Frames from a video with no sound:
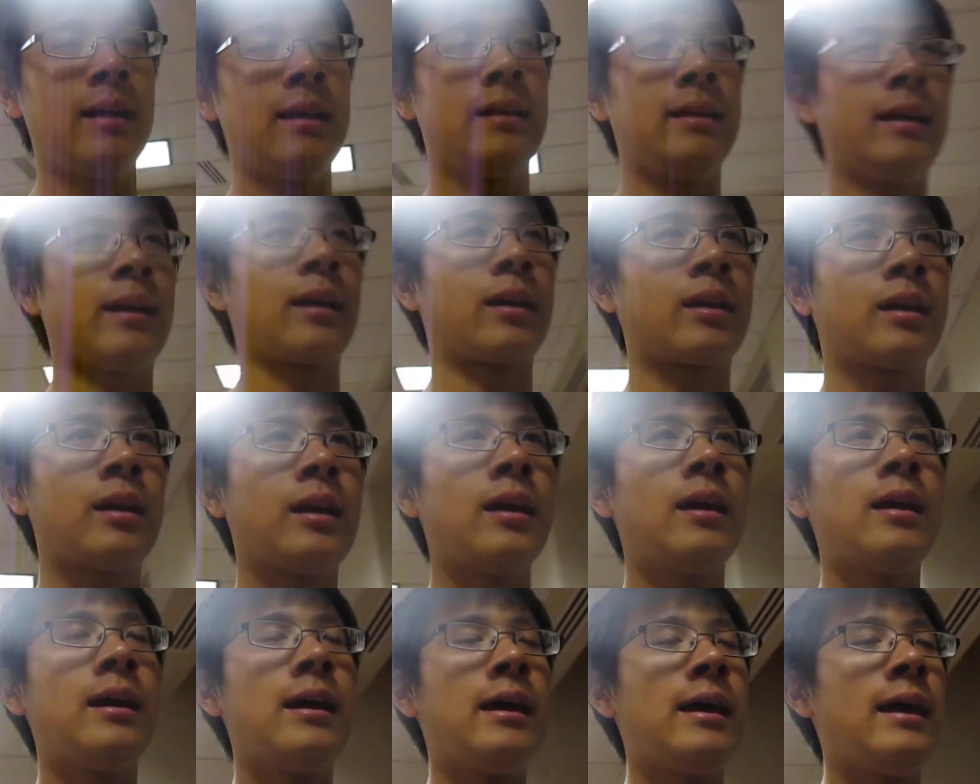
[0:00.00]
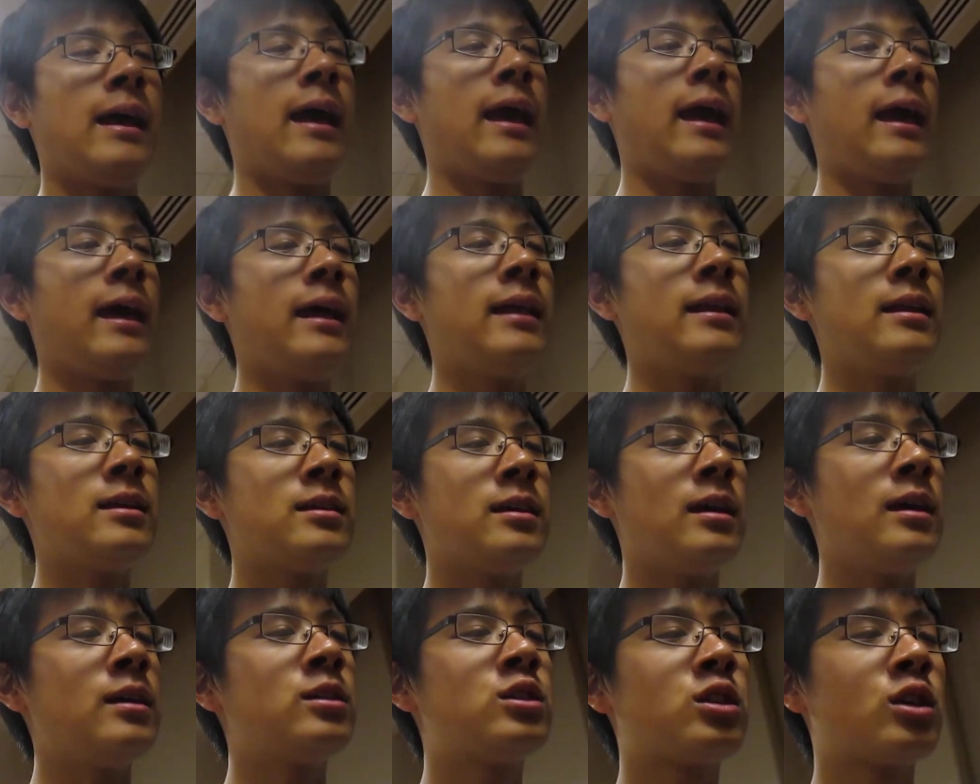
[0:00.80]
Like, and
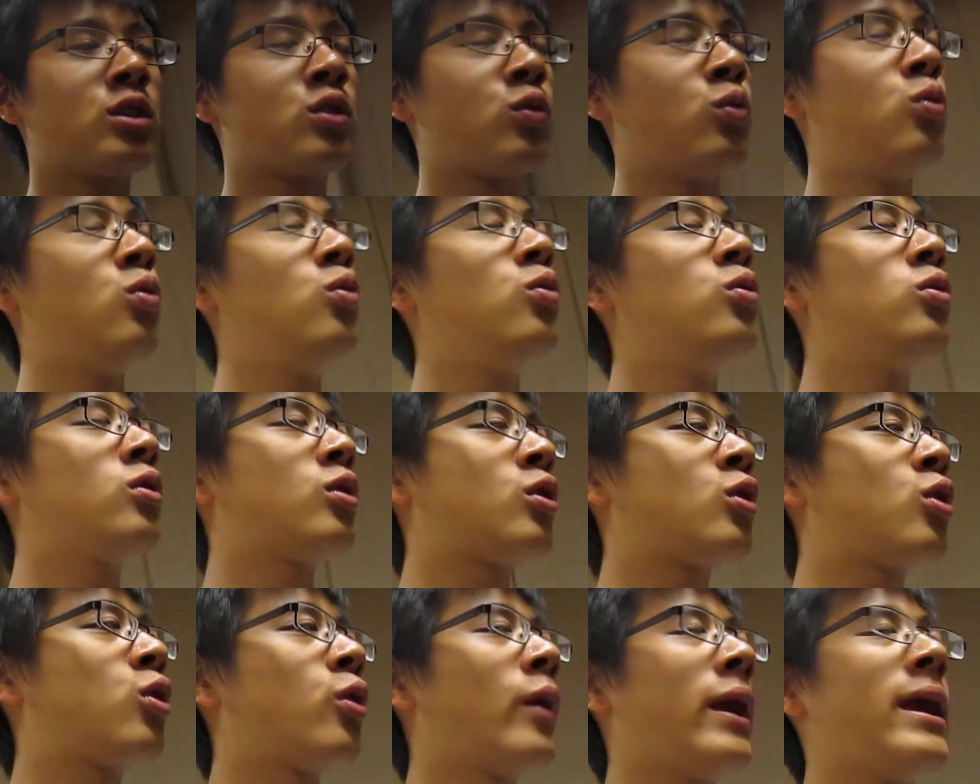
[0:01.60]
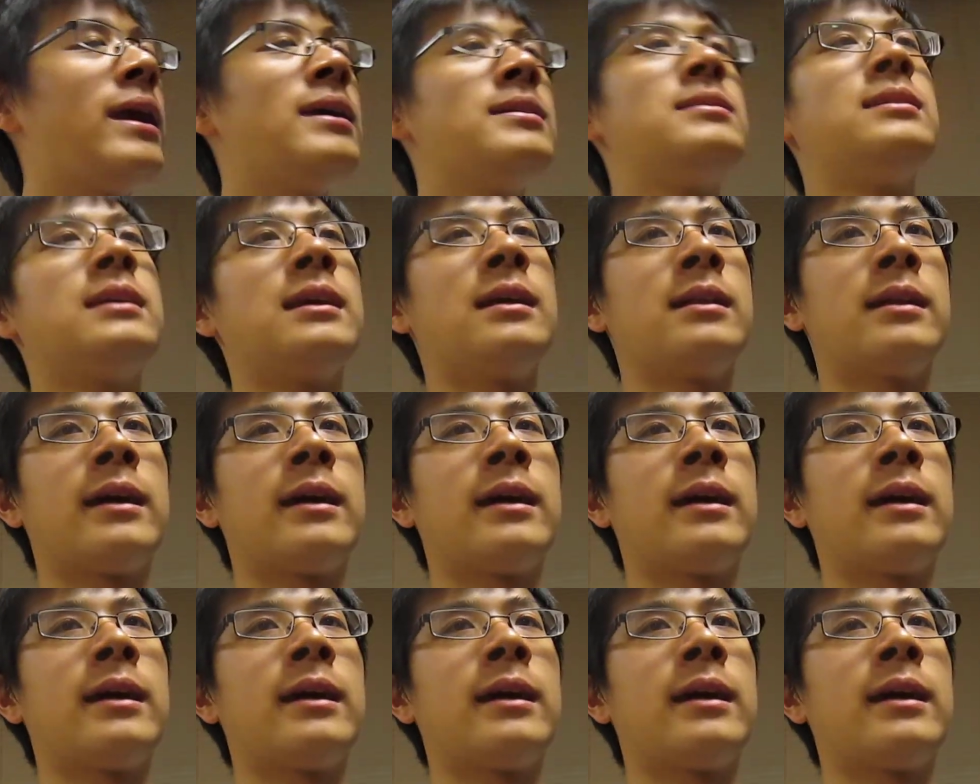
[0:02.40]
it's just crazy.